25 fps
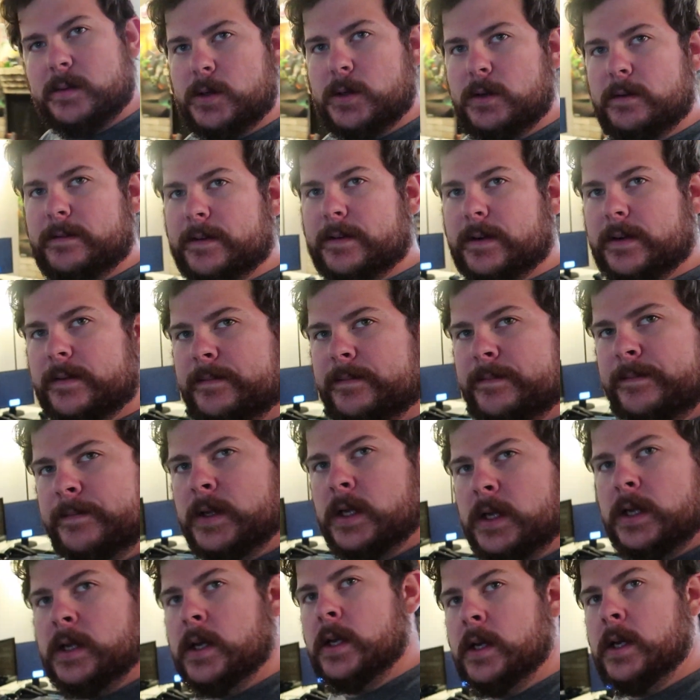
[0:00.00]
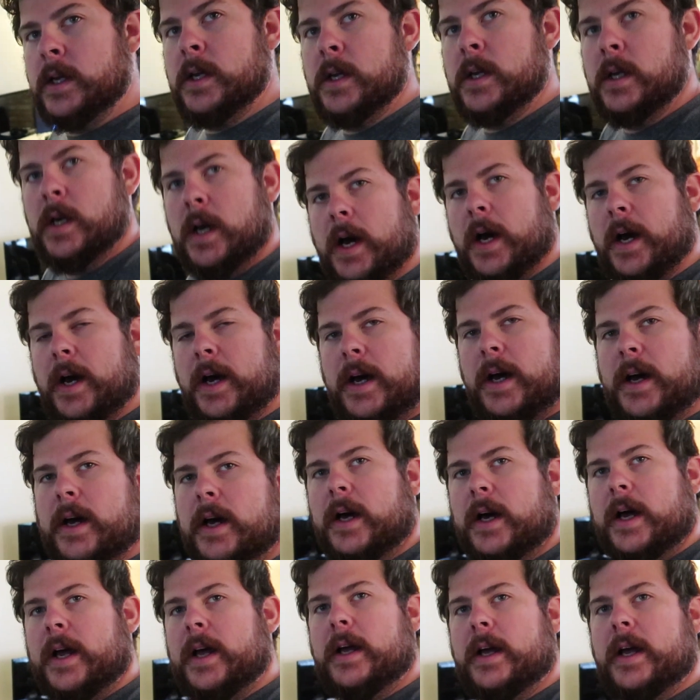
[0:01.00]
to move.
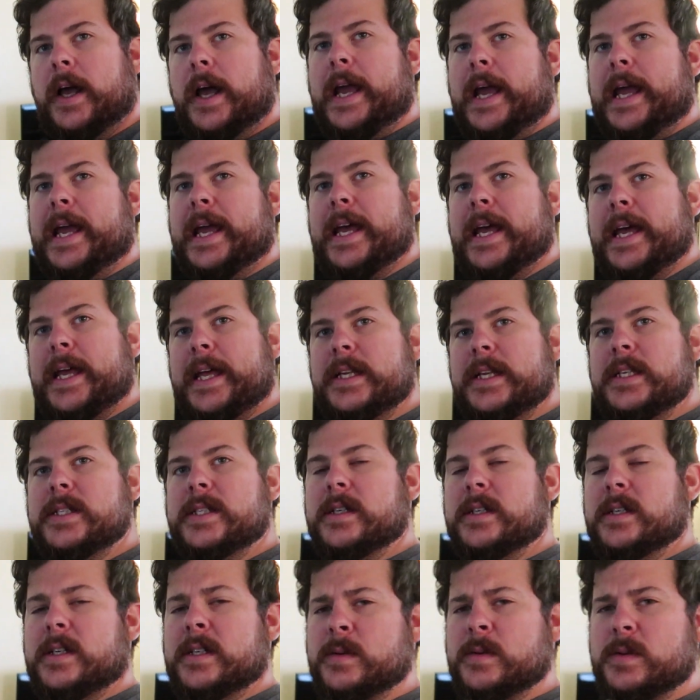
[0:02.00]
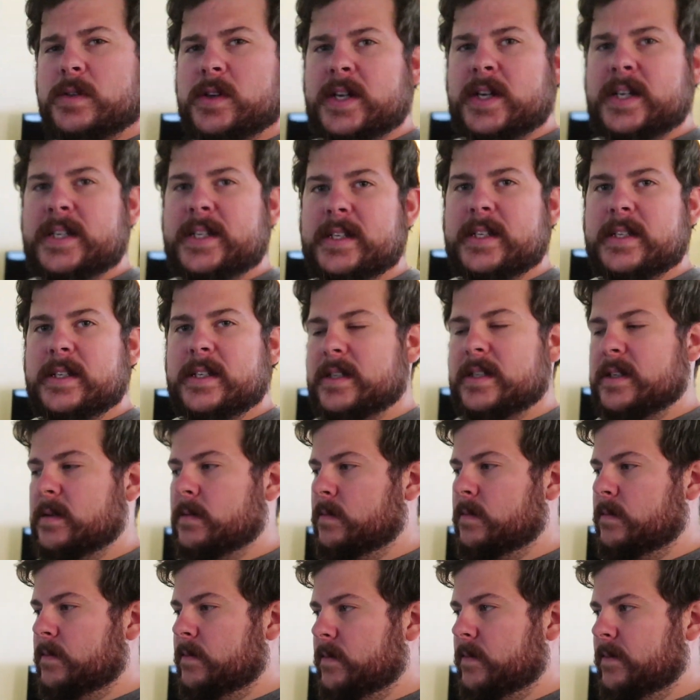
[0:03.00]
And because we're trying to
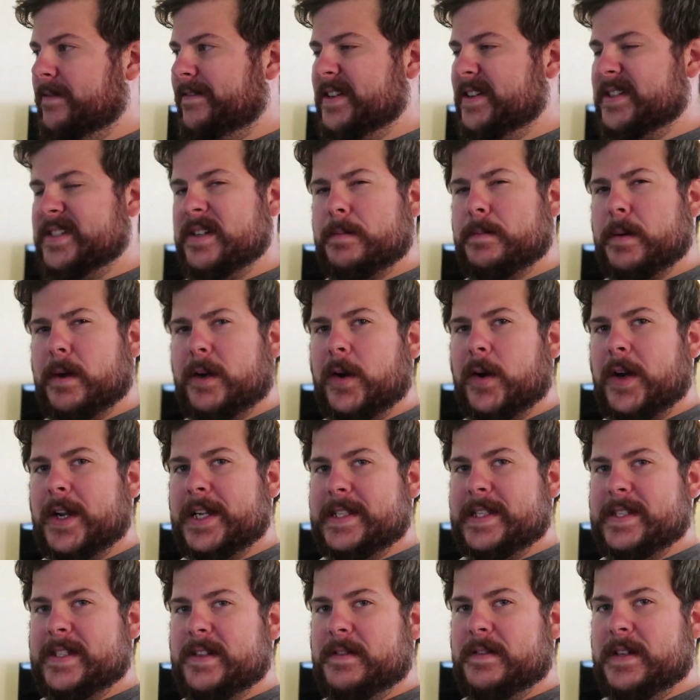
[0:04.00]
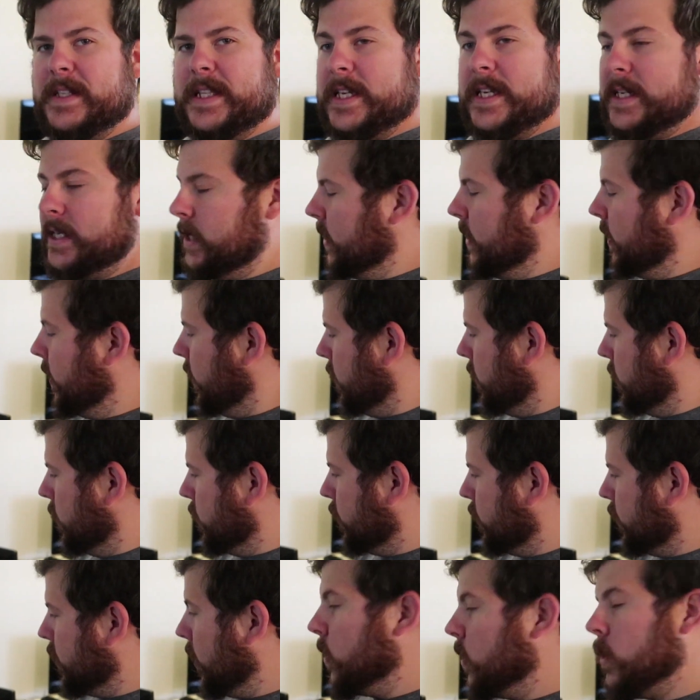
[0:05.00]
fix up our credit and stuff like that.
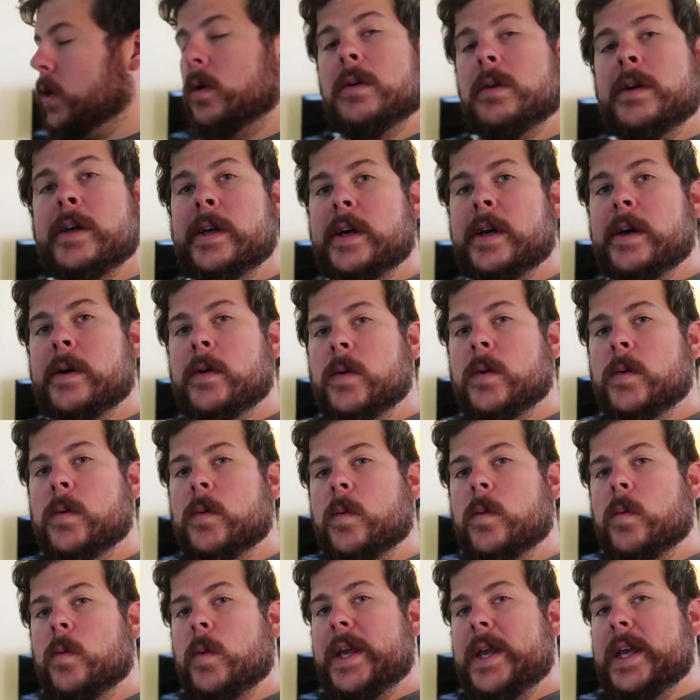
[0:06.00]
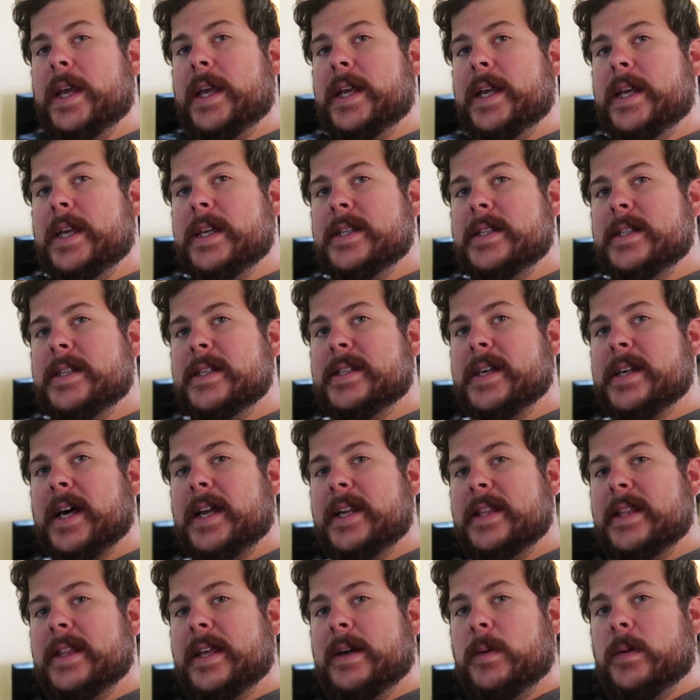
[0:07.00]
So we
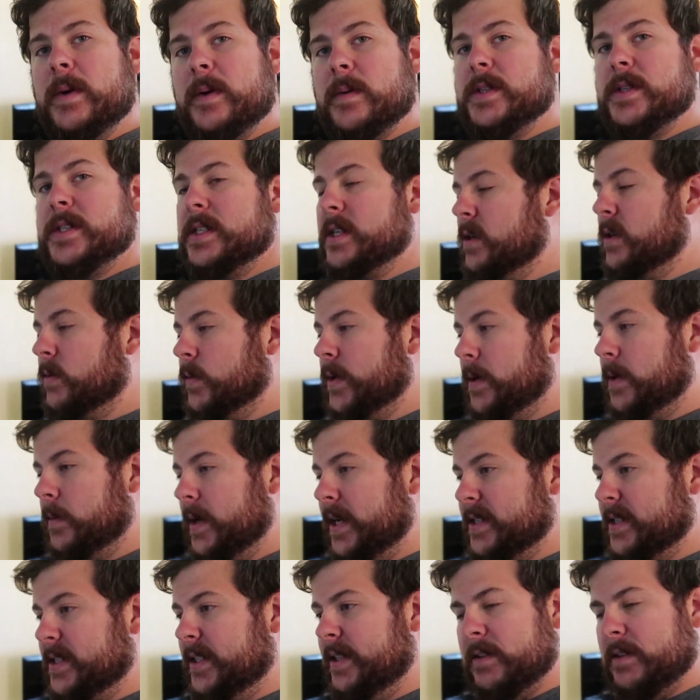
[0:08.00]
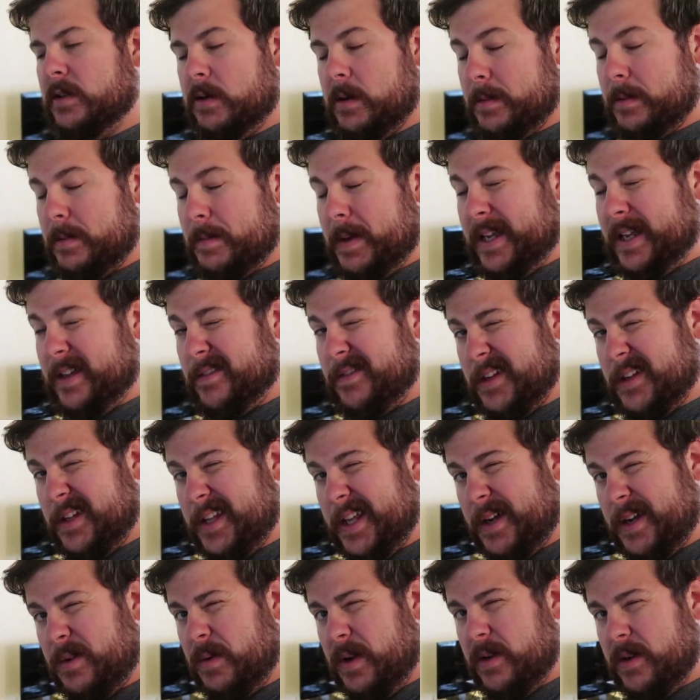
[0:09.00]
decided that we were just gonna rearrange the living room to make it feel
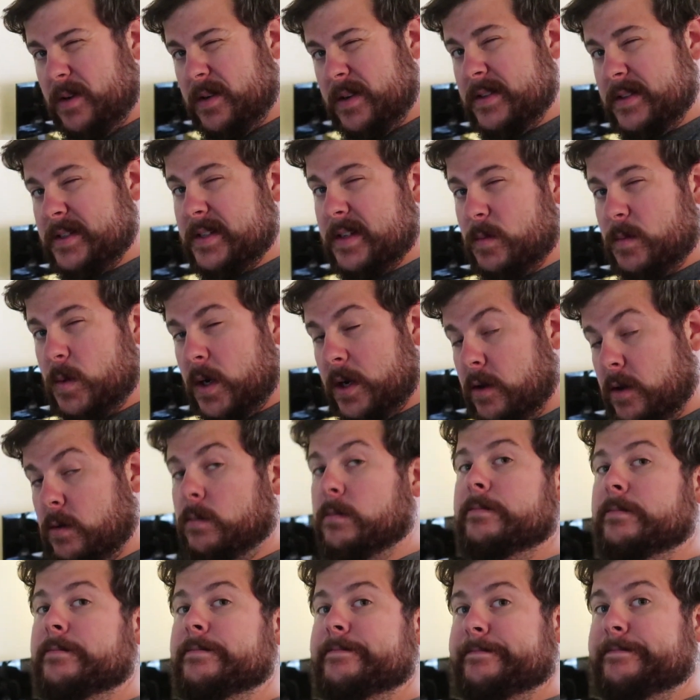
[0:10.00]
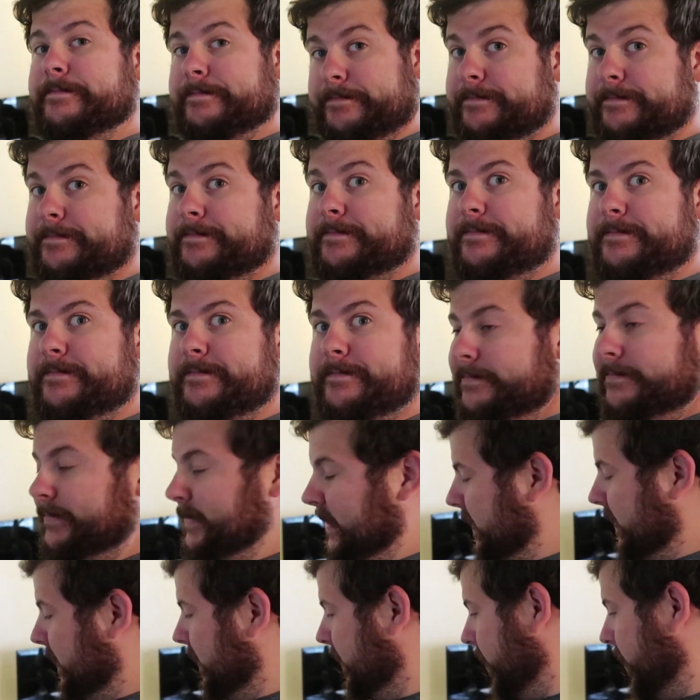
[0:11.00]
like we were in somewhere new.
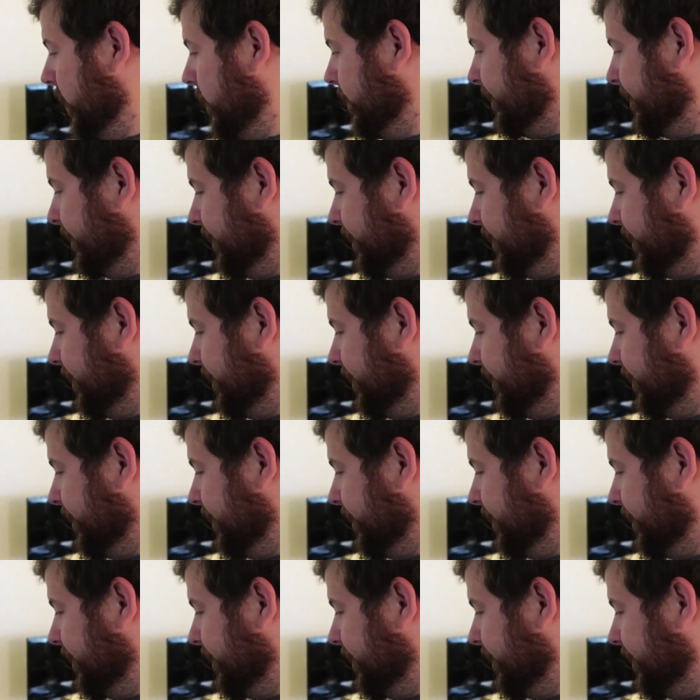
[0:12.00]
So,